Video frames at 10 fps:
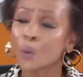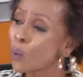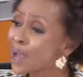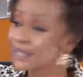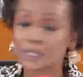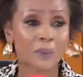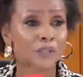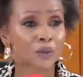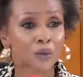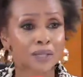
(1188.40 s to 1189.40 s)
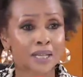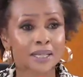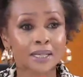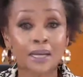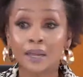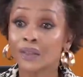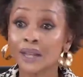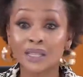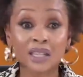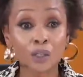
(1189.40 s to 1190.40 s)
yeah. why is this person on set then
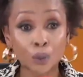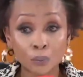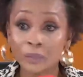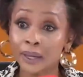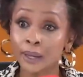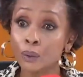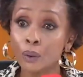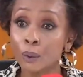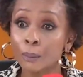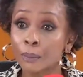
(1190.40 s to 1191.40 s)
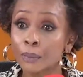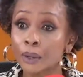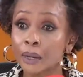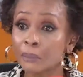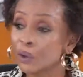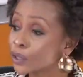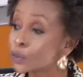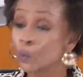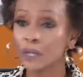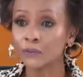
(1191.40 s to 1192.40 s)
i'll say shoot me and i go home I'm not going to
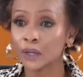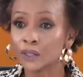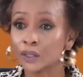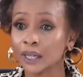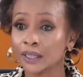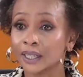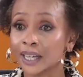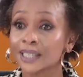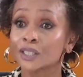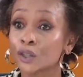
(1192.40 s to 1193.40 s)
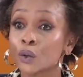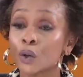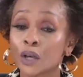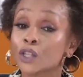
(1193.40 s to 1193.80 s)
wait for her to learn her lines, you know.